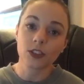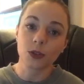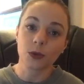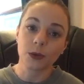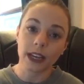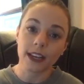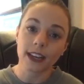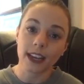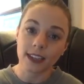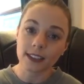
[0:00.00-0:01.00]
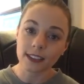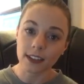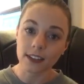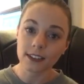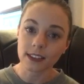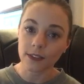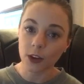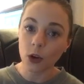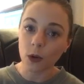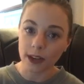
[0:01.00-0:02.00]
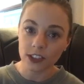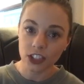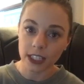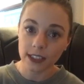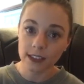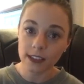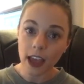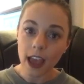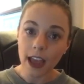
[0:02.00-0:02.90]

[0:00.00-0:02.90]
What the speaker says: to read and answer several questions,